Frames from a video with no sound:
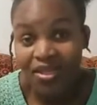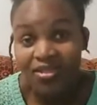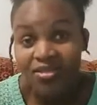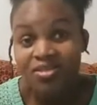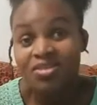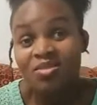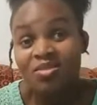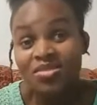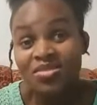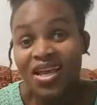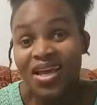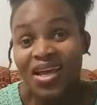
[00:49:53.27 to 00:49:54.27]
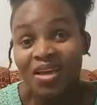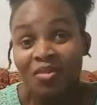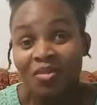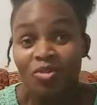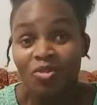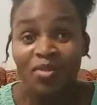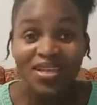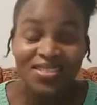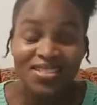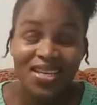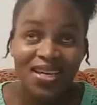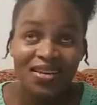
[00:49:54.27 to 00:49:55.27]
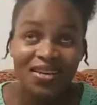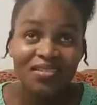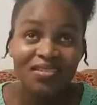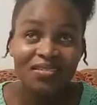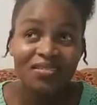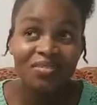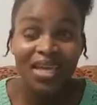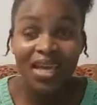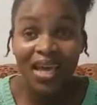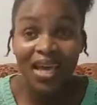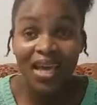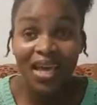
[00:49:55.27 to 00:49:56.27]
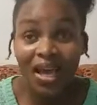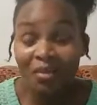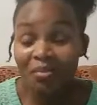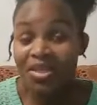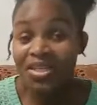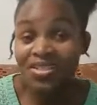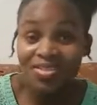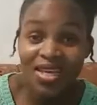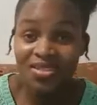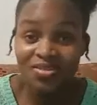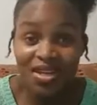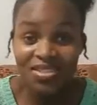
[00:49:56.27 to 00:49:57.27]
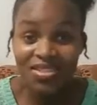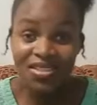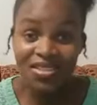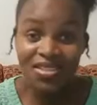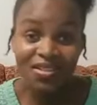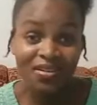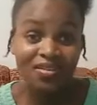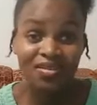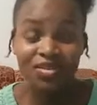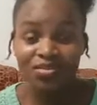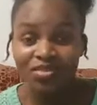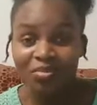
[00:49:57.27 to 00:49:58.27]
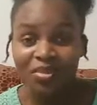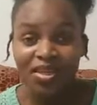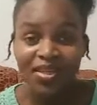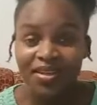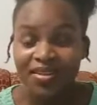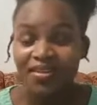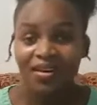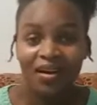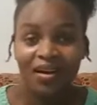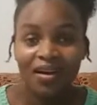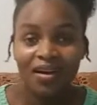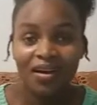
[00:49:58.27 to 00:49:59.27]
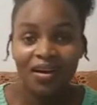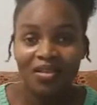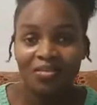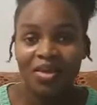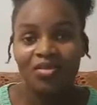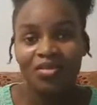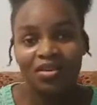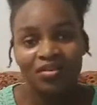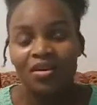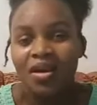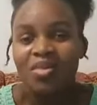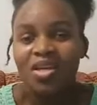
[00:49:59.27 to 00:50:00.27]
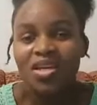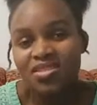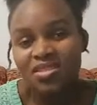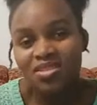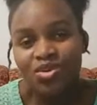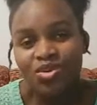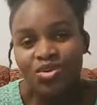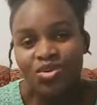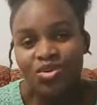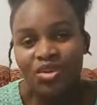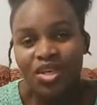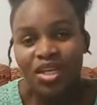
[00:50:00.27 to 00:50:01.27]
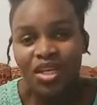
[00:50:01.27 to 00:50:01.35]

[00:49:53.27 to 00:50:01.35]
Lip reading: So sometimes we might say, I can't believe say XYZ not come look for me or not call me or whatever, because they don't really know.